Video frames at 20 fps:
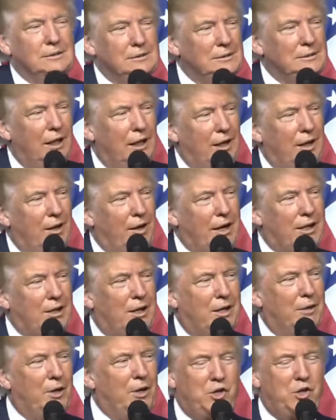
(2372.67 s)
No,
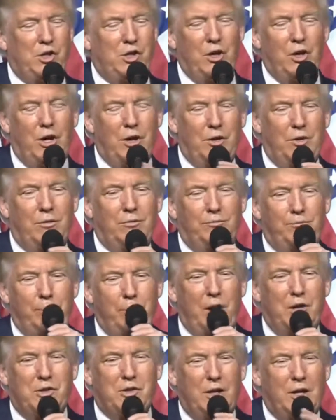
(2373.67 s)
that Commission on
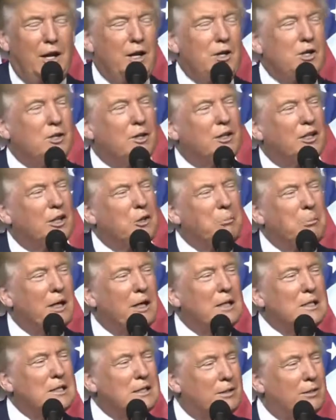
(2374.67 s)
Presidential
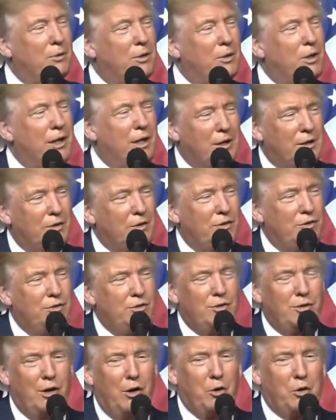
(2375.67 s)
Debates, what a
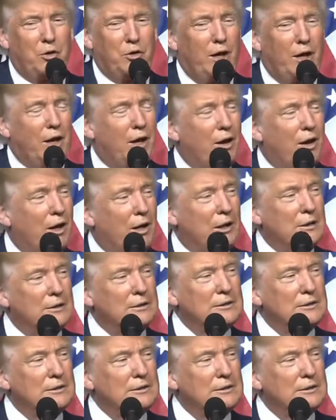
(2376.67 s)
joke they are.